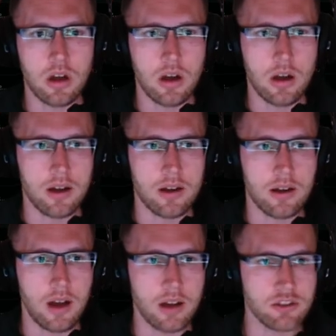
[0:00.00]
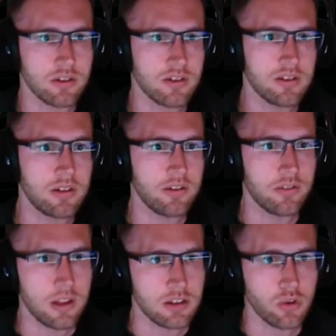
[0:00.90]
As you can see, if
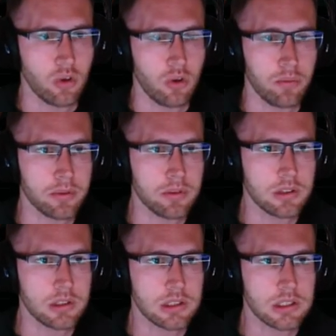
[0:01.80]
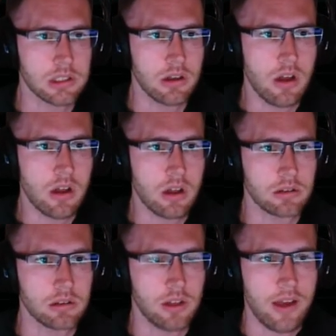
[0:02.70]
in the top
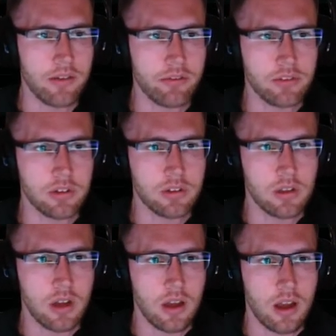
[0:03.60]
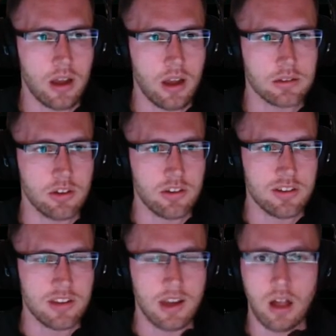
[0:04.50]
left, it does
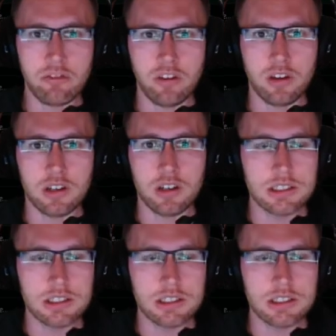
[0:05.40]
say alpha,